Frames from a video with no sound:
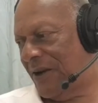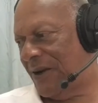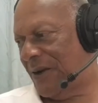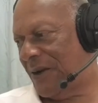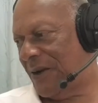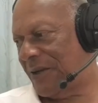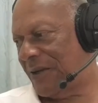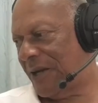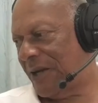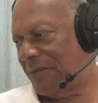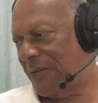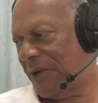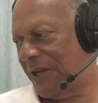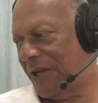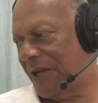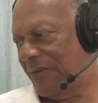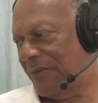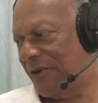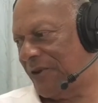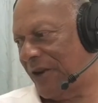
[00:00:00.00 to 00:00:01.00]
Oh,
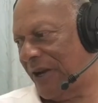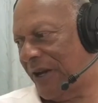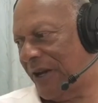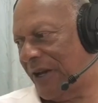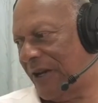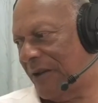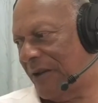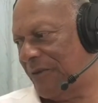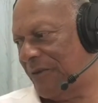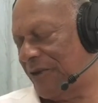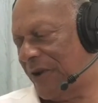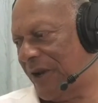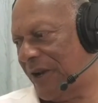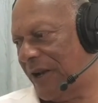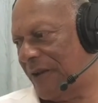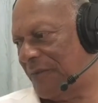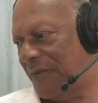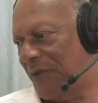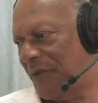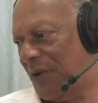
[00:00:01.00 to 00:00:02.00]
Kipling, I'm trying.
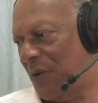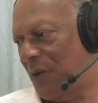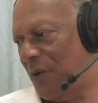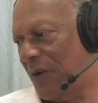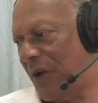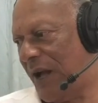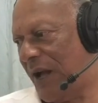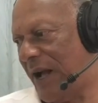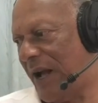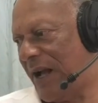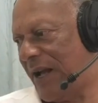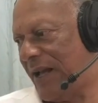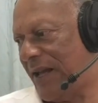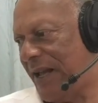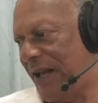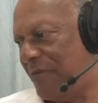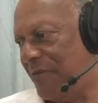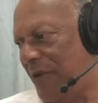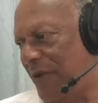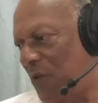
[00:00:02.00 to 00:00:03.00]
I
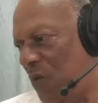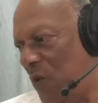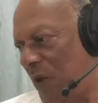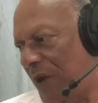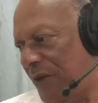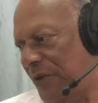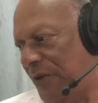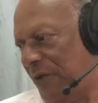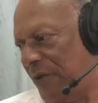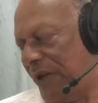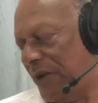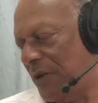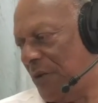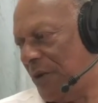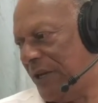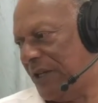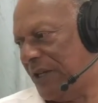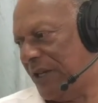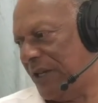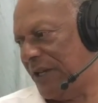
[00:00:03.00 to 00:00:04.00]
have been wondering,
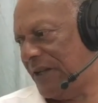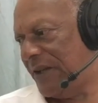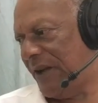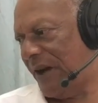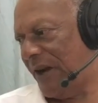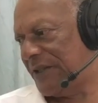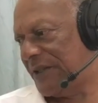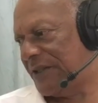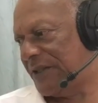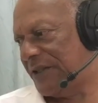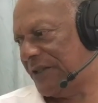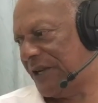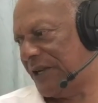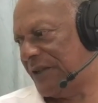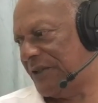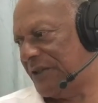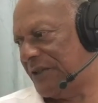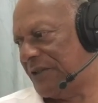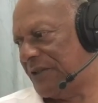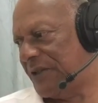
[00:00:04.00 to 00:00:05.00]
we need
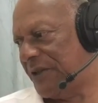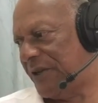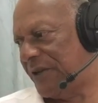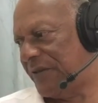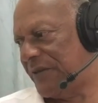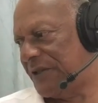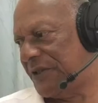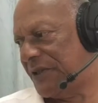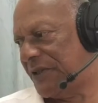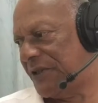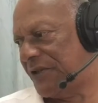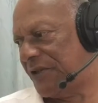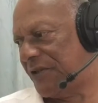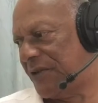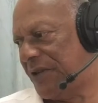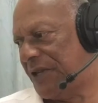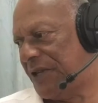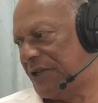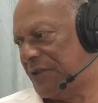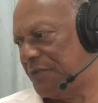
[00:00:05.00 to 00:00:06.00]
oxygen to service the
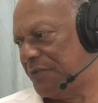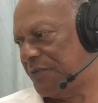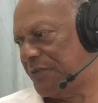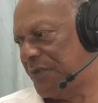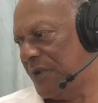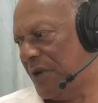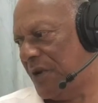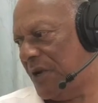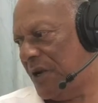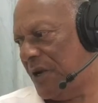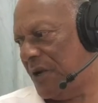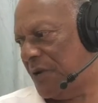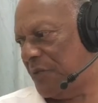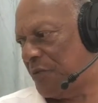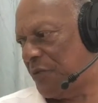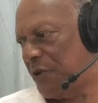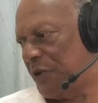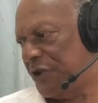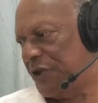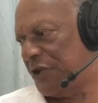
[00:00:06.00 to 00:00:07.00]
trees,
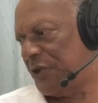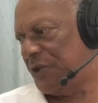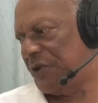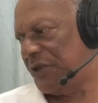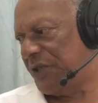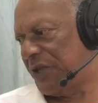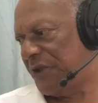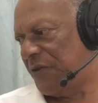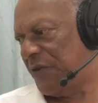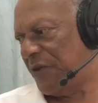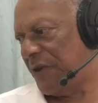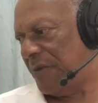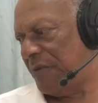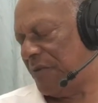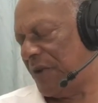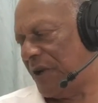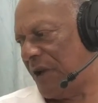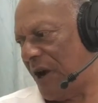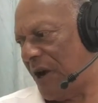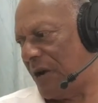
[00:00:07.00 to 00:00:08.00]
produce it
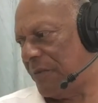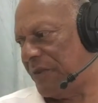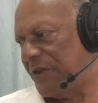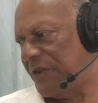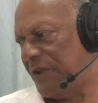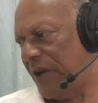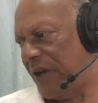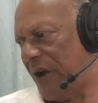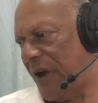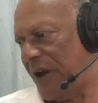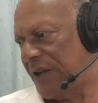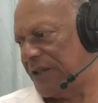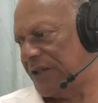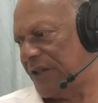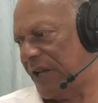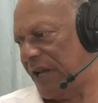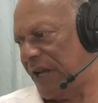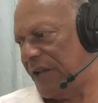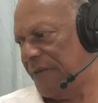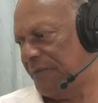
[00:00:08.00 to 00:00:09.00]
from carbon
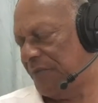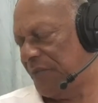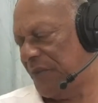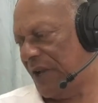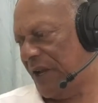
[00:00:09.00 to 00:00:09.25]
dioxide.